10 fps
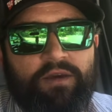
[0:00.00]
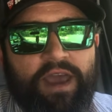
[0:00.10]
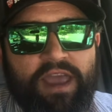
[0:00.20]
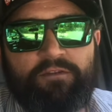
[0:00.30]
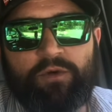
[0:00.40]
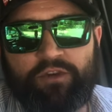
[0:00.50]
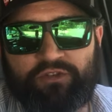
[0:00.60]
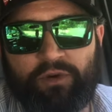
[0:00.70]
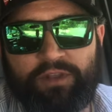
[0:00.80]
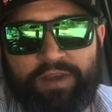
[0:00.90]
even with a
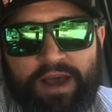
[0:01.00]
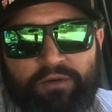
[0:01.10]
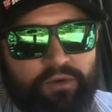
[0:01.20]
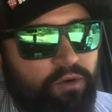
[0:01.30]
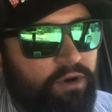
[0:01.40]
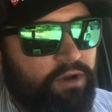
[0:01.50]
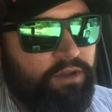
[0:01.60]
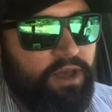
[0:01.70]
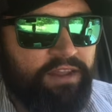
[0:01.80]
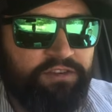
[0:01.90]
short at the outdoor.
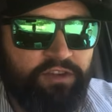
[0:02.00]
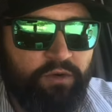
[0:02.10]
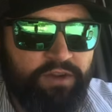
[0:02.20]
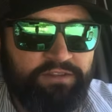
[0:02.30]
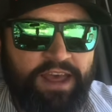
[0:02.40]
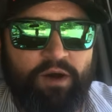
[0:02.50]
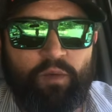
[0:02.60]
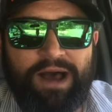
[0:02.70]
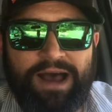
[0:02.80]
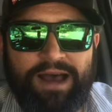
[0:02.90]
As soon as that
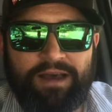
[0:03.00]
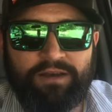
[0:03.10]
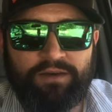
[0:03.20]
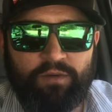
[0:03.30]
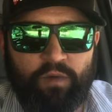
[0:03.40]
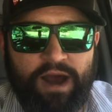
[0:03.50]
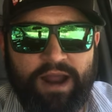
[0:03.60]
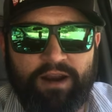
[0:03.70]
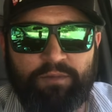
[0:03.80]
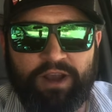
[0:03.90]

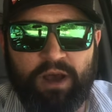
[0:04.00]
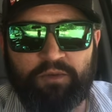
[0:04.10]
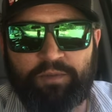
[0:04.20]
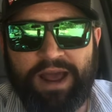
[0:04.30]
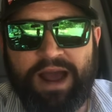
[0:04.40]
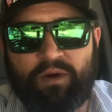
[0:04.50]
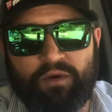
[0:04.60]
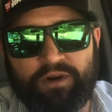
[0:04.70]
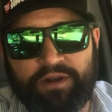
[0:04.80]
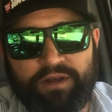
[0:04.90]
wire becomes
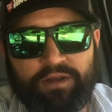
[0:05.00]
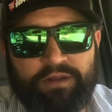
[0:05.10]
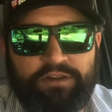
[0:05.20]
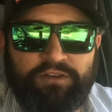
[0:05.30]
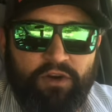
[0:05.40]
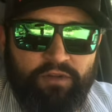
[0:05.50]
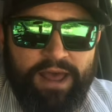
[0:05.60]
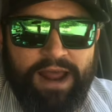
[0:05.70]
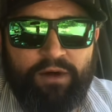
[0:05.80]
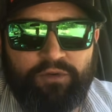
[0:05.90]
powered to turn
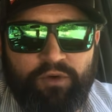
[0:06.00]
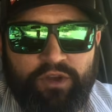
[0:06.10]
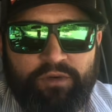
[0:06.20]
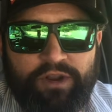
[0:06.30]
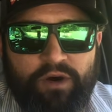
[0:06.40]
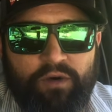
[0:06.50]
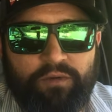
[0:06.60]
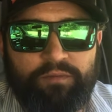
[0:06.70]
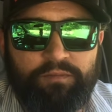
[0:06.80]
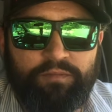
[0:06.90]
that outdoor unit
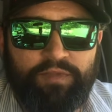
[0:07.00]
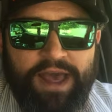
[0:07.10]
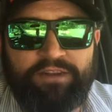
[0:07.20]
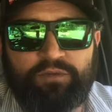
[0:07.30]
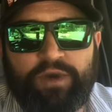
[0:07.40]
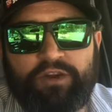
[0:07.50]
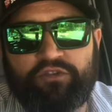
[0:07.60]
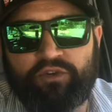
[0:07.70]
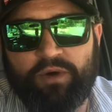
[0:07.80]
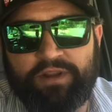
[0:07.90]
on, that's when your
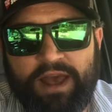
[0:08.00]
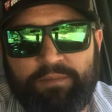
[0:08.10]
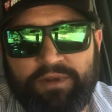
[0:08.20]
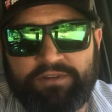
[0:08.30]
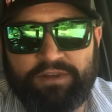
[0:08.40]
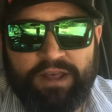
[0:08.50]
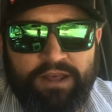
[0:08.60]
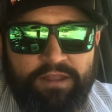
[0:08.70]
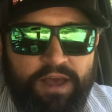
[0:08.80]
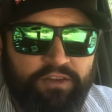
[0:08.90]
short happens.
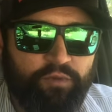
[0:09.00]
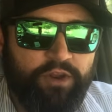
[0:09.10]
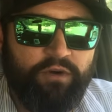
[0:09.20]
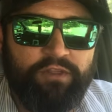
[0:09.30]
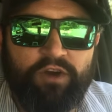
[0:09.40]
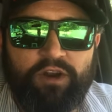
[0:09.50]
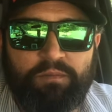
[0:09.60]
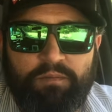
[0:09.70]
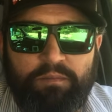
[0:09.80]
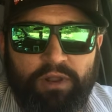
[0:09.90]
That's when you're either going to
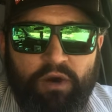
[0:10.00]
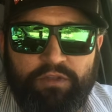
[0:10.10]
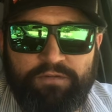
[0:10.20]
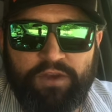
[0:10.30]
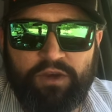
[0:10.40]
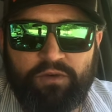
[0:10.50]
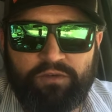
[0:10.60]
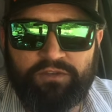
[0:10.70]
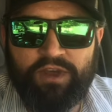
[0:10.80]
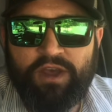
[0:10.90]
blow the
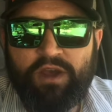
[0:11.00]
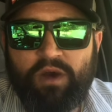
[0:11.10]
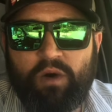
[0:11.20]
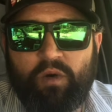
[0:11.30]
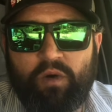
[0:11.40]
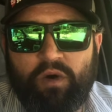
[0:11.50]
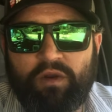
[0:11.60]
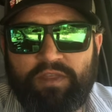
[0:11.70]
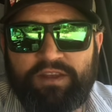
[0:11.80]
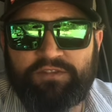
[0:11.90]
fuse,
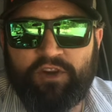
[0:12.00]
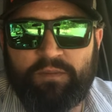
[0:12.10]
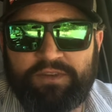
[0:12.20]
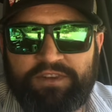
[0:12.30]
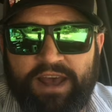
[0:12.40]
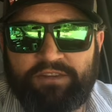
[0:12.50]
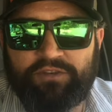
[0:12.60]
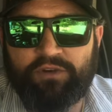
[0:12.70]
or these thermostats